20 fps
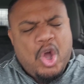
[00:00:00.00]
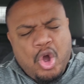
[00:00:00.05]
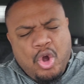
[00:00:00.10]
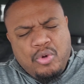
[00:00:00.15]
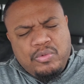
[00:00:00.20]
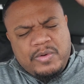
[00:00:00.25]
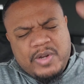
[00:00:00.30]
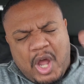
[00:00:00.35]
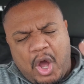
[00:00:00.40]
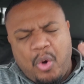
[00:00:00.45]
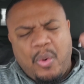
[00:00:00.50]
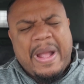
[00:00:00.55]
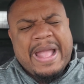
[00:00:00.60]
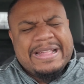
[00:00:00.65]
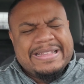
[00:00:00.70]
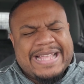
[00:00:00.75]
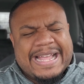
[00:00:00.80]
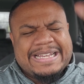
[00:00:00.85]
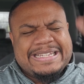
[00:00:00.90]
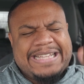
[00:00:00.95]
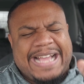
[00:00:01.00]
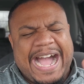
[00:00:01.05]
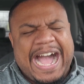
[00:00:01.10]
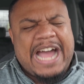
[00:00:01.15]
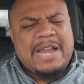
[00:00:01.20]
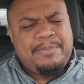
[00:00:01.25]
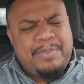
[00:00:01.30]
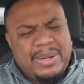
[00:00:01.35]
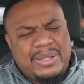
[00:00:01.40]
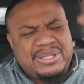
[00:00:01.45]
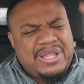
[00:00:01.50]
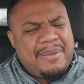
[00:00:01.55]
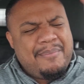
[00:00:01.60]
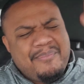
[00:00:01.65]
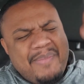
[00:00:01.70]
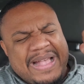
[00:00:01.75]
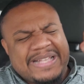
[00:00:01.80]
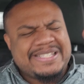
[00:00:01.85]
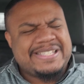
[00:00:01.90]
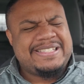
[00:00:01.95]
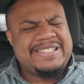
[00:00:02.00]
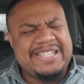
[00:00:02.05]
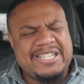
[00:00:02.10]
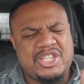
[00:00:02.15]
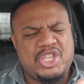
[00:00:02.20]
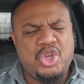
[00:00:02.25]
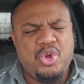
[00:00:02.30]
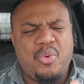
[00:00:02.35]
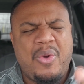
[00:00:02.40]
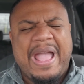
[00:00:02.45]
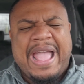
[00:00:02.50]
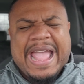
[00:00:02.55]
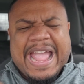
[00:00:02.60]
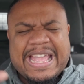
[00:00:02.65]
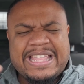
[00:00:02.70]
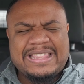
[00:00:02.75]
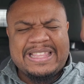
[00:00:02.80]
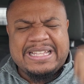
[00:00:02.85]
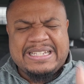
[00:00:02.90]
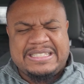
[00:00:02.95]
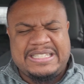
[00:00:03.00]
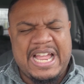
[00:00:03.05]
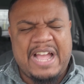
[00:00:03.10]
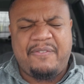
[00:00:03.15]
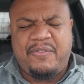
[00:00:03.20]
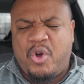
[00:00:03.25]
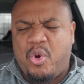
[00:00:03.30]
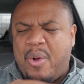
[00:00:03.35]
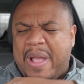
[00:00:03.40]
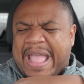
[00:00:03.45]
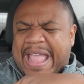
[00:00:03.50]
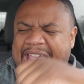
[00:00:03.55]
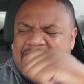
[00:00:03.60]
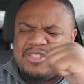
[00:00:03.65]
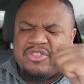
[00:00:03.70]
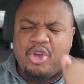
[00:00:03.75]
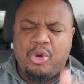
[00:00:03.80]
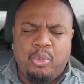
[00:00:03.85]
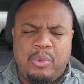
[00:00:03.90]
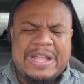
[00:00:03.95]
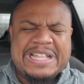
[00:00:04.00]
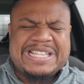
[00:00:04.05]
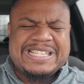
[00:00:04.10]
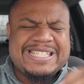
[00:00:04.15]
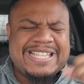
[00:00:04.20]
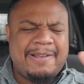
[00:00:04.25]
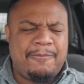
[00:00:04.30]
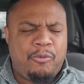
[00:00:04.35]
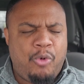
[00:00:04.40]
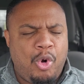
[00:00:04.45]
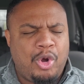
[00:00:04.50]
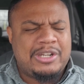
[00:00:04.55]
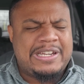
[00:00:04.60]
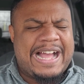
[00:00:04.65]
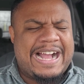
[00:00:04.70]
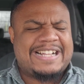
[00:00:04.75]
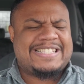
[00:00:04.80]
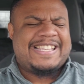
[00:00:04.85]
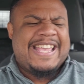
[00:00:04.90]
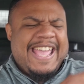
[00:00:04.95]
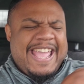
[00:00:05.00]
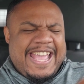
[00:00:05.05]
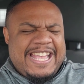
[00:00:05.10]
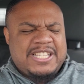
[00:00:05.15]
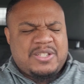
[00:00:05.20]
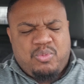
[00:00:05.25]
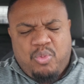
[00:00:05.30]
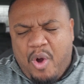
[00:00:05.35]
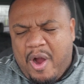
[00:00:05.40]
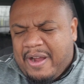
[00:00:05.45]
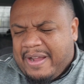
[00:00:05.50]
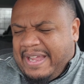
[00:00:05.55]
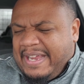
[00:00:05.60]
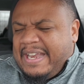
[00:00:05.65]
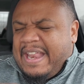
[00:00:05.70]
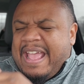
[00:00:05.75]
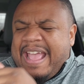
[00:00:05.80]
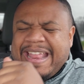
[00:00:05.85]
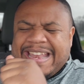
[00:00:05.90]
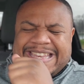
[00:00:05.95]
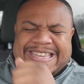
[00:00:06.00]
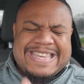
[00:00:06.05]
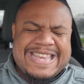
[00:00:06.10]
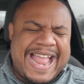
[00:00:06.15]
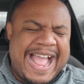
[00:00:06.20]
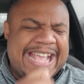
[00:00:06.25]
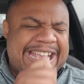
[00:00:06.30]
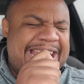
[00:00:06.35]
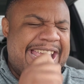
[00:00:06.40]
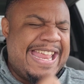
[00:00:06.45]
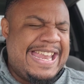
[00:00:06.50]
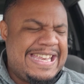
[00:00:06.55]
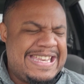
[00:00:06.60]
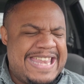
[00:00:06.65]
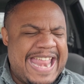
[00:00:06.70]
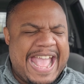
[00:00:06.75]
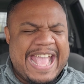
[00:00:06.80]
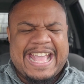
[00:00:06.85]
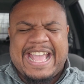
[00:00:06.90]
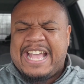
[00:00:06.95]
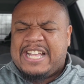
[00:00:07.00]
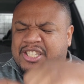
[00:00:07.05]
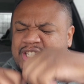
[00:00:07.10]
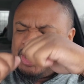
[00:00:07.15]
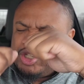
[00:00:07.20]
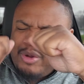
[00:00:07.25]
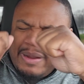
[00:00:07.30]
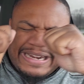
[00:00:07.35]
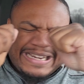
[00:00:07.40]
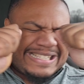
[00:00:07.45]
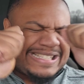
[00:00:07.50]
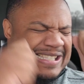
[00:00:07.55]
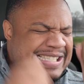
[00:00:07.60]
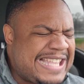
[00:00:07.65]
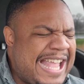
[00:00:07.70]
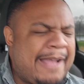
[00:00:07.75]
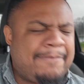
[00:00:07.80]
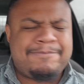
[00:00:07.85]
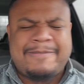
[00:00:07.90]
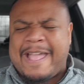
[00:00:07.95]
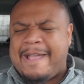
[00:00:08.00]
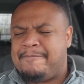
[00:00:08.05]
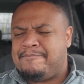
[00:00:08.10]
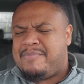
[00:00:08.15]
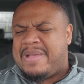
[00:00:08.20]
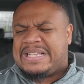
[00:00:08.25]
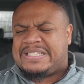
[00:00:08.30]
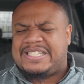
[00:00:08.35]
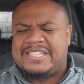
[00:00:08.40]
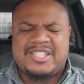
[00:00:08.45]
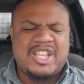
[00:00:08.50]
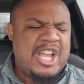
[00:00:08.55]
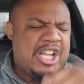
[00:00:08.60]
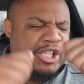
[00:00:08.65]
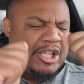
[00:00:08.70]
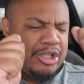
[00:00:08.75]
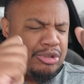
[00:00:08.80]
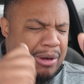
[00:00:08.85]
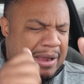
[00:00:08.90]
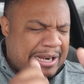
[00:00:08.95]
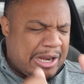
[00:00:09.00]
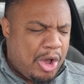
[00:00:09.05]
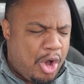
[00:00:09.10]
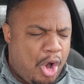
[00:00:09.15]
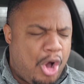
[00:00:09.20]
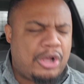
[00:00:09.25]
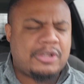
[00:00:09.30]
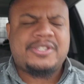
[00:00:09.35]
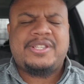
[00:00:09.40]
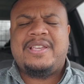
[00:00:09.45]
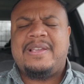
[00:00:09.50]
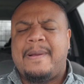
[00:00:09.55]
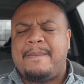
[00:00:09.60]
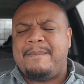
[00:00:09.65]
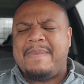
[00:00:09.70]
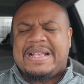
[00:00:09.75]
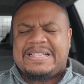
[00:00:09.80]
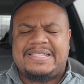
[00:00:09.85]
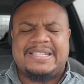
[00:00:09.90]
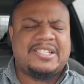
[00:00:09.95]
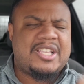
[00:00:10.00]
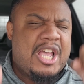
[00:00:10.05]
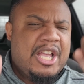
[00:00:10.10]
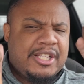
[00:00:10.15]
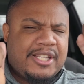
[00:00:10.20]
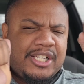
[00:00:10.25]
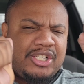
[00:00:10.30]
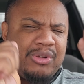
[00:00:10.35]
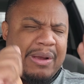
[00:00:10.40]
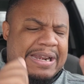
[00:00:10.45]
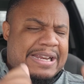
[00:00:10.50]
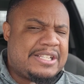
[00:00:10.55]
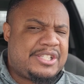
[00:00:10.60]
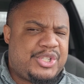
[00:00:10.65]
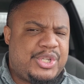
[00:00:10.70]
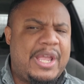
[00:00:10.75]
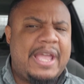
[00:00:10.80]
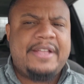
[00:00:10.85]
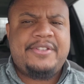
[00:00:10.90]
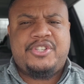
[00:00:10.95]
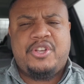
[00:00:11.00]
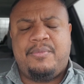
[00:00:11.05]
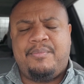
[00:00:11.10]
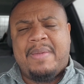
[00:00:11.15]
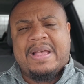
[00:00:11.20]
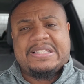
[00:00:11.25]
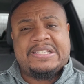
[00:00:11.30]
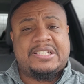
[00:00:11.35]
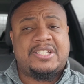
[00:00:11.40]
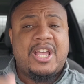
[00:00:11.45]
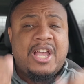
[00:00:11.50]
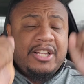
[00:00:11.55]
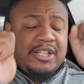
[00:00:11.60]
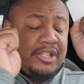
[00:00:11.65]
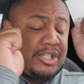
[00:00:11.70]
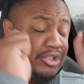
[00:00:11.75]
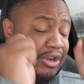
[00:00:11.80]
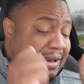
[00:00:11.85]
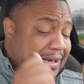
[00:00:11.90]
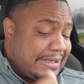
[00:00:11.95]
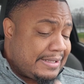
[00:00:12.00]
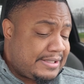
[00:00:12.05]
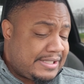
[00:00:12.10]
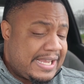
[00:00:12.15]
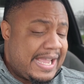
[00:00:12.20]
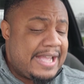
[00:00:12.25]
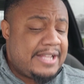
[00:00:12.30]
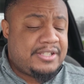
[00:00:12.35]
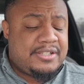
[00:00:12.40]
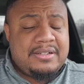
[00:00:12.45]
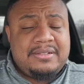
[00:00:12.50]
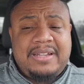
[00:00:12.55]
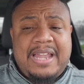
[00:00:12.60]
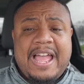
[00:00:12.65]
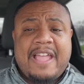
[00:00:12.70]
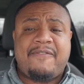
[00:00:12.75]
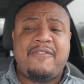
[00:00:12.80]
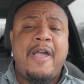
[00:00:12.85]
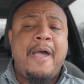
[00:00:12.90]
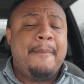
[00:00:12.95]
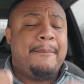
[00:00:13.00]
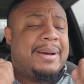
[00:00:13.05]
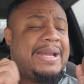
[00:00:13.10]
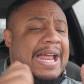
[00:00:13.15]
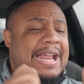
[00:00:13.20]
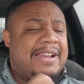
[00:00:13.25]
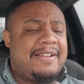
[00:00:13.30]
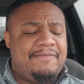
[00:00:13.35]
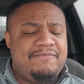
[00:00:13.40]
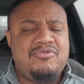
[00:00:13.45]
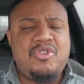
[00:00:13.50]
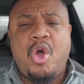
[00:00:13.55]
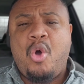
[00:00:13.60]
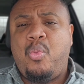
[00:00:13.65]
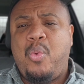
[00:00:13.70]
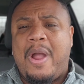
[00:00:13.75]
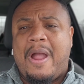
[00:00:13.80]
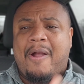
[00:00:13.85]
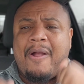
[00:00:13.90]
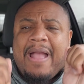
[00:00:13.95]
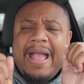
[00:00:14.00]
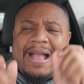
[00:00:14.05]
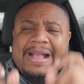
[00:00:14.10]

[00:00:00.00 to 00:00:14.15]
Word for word: who know that God put the message in you and the devil and the witches and warlocks is working night and day to try to stop that message, to try to alter your message, to try to change your message, to try to change your life. But out of nowhere,